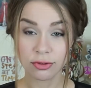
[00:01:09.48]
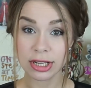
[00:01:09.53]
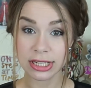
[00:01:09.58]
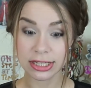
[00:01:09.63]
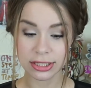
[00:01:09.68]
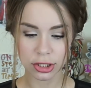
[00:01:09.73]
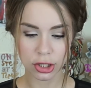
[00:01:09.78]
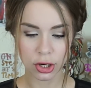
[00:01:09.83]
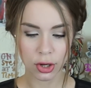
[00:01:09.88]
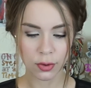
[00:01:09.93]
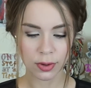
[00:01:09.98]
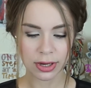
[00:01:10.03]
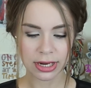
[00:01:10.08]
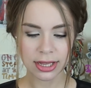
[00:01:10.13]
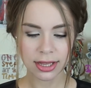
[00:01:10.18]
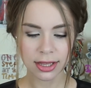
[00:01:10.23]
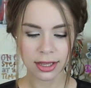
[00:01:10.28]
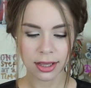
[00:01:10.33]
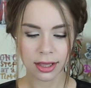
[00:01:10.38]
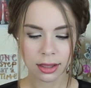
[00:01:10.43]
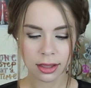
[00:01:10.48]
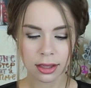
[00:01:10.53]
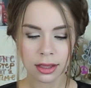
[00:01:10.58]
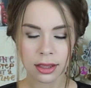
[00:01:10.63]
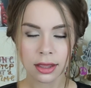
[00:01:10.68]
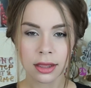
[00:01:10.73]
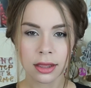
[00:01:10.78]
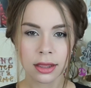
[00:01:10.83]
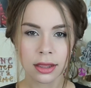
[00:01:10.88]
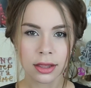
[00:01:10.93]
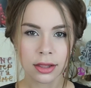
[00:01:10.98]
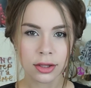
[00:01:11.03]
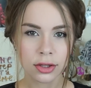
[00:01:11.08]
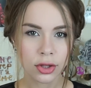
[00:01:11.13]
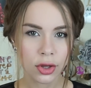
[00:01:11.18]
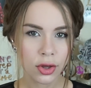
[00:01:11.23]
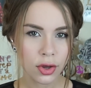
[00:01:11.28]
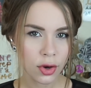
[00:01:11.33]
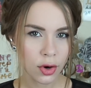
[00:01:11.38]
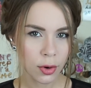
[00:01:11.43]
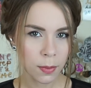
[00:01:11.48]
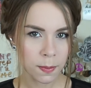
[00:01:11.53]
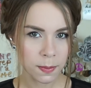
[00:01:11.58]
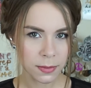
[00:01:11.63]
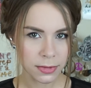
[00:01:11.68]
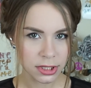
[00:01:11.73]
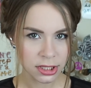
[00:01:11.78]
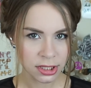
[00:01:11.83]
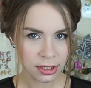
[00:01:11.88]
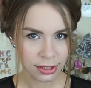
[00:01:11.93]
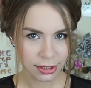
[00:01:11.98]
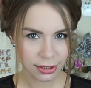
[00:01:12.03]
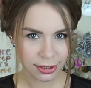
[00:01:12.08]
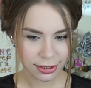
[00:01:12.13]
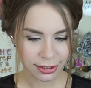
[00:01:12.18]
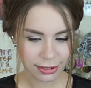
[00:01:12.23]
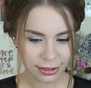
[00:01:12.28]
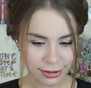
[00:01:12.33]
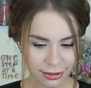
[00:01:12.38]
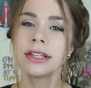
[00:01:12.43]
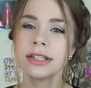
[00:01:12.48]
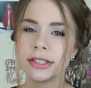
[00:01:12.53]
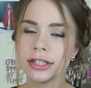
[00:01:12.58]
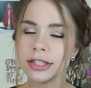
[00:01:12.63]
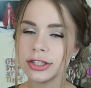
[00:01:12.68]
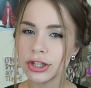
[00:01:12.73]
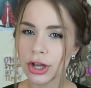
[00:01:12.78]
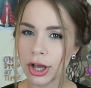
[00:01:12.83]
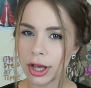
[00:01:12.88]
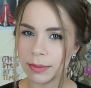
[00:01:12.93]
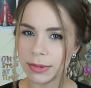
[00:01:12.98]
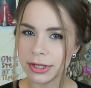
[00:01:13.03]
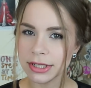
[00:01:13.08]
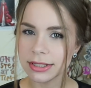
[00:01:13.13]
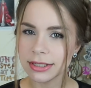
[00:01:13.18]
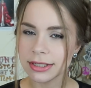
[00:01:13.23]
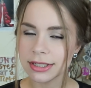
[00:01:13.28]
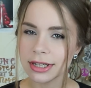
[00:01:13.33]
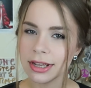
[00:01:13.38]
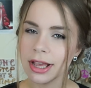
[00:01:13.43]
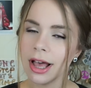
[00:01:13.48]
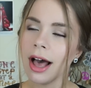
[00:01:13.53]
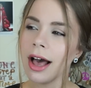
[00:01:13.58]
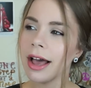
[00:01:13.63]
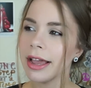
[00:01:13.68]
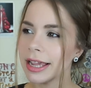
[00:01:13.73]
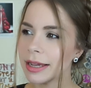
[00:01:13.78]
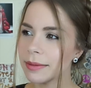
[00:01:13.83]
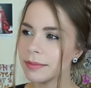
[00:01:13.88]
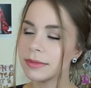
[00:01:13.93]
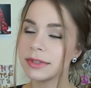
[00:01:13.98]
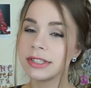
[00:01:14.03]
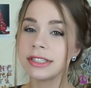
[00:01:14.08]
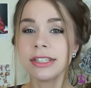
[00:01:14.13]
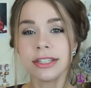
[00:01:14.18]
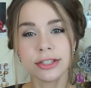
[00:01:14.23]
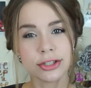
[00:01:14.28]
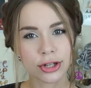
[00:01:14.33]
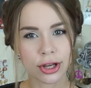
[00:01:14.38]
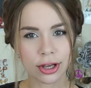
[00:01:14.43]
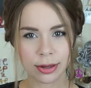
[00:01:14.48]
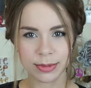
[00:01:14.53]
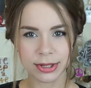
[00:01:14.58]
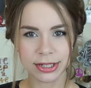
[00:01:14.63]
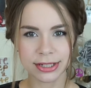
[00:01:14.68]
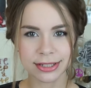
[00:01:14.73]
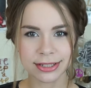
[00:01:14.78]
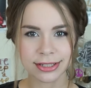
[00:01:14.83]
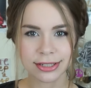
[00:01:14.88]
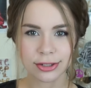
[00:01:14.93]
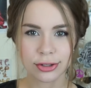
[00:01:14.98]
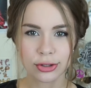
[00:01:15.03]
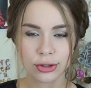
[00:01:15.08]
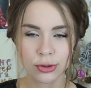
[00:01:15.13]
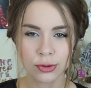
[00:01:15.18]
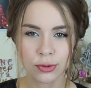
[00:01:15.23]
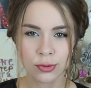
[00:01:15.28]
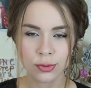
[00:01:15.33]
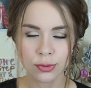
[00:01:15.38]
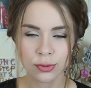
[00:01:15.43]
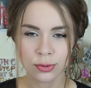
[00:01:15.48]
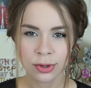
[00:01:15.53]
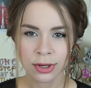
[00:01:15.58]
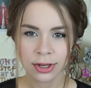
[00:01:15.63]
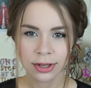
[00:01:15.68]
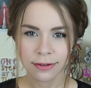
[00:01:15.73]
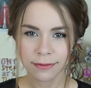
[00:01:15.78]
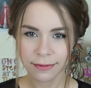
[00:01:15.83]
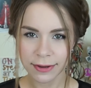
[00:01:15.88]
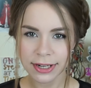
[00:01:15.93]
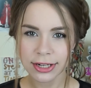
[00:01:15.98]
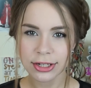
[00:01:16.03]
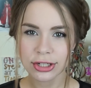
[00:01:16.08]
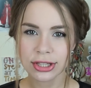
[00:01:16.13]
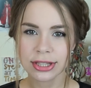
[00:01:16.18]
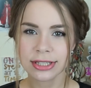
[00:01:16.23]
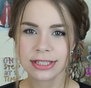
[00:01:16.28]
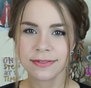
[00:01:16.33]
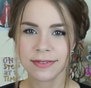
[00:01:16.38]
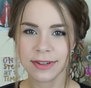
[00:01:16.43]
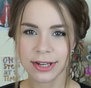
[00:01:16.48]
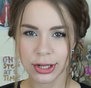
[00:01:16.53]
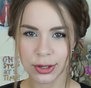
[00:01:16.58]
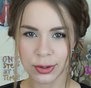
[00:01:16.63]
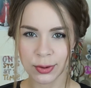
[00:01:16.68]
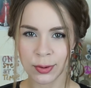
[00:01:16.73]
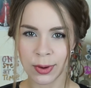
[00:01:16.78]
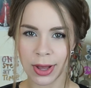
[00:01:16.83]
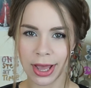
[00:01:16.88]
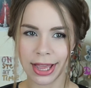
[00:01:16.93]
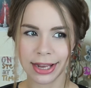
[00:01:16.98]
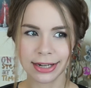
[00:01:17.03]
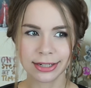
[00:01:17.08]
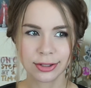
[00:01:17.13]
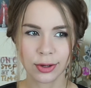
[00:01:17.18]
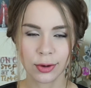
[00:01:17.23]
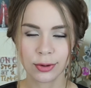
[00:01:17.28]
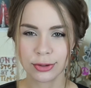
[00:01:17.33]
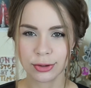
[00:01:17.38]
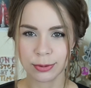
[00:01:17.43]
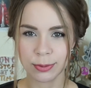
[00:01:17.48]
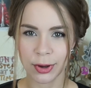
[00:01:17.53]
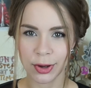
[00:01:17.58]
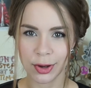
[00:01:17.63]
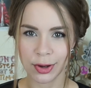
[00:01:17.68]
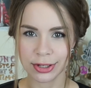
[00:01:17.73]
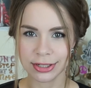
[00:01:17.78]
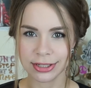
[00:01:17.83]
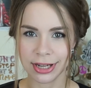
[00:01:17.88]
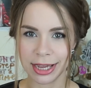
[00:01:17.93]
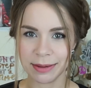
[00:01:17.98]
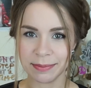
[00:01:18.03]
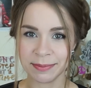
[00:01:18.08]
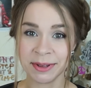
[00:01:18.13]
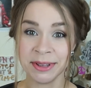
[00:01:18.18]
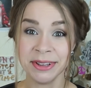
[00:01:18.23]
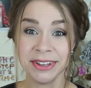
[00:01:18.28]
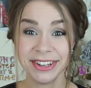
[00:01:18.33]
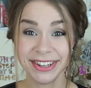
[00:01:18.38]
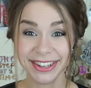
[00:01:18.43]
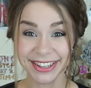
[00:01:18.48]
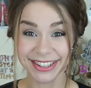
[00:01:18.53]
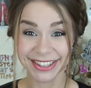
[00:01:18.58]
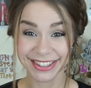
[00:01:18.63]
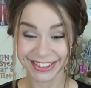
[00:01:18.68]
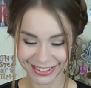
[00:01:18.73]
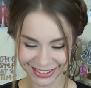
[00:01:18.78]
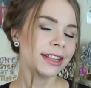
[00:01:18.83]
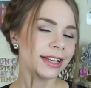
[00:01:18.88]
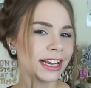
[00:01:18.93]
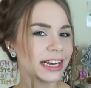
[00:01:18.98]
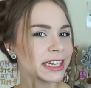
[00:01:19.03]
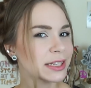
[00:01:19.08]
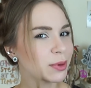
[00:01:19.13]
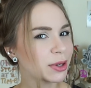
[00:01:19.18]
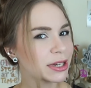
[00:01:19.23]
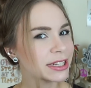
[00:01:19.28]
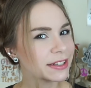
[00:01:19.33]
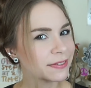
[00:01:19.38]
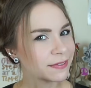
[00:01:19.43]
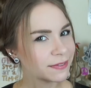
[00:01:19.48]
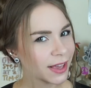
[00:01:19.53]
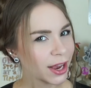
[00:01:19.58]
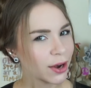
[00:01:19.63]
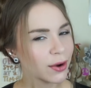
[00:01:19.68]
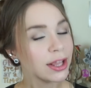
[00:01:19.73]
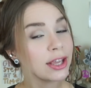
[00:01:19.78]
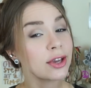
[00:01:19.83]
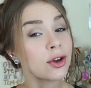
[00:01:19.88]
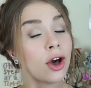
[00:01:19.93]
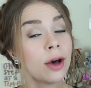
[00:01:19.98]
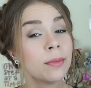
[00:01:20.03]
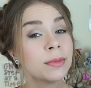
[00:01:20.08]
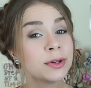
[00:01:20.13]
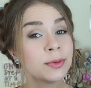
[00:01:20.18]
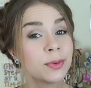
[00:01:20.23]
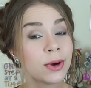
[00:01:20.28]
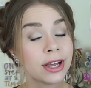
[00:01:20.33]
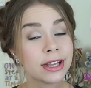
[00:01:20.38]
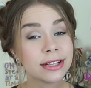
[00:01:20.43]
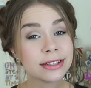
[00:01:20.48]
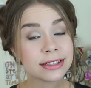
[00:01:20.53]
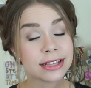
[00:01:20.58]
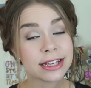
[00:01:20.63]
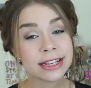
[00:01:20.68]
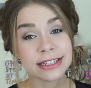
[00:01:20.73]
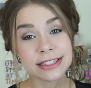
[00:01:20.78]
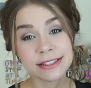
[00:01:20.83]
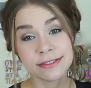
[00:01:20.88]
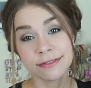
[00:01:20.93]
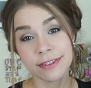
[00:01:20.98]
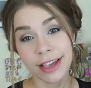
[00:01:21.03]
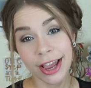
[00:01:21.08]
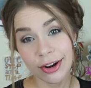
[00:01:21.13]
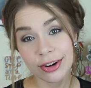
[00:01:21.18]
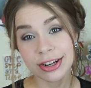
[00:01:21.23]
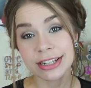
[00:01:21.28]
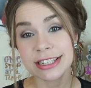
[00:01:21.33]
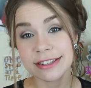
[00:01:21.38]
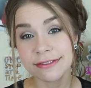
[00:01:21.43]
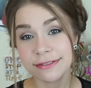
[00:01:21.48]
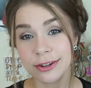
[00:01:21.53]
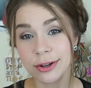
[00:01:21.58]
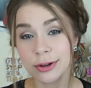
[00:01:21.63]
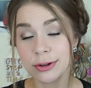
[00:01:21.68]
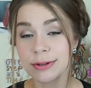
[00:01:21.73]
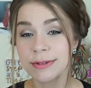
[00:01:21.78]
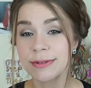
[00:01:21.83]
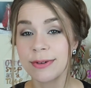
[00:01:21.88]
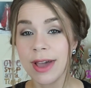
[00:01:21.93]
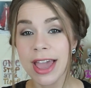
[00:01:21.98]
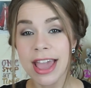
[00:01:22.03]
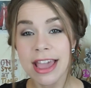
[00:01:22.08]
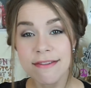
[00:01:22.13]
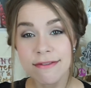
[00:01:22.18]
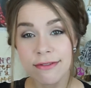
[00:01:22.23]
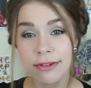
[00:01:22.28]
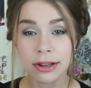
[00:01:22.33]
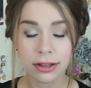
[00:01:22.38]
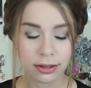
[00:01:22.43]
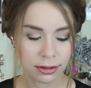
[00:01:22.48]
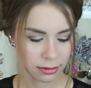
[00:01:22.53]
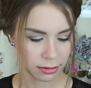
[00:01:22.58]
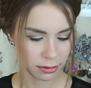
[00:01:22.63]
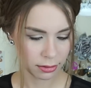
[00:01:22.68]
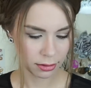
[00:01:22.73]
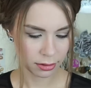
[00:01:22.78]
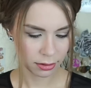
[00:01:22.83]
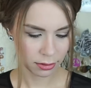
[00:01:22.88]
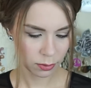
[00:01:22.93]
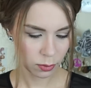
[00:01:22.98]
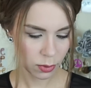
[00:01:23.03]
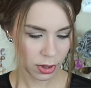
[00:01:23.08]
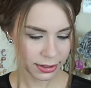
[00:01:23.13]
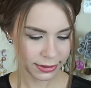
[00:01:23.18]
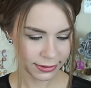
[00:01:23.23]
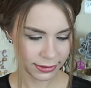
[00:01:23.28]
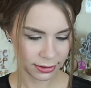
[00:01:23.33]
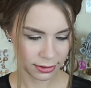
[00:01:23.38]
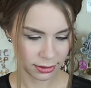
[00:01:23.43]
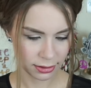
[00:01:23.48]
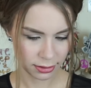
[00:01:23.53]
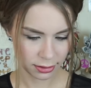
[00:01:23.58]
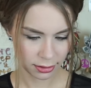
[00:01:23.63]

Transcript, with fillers: Read slowly. Determined. Determined. I am determined to finish this video and go to work on time. The next one is a very common word that is very difficult for every... What?